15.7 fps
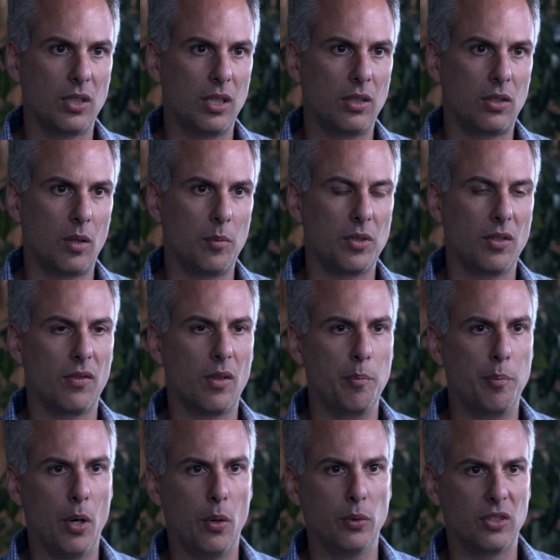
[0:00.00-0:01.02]
in terms of the
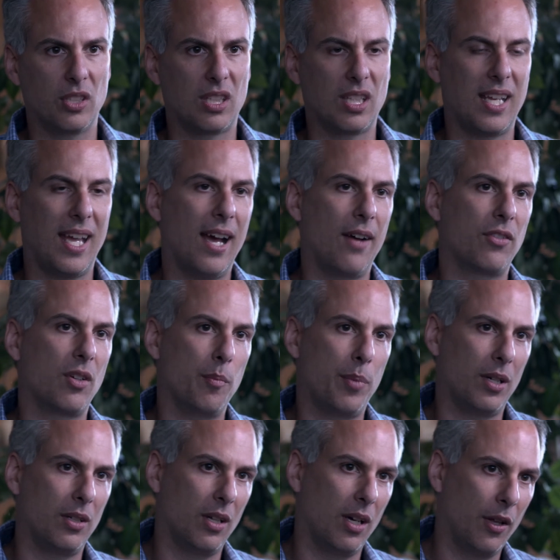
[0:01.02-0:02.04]
bones that they have
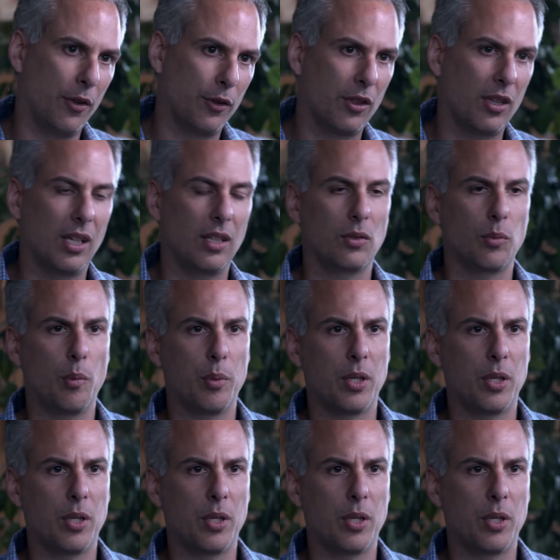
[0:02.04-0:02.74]
compared to other things, what we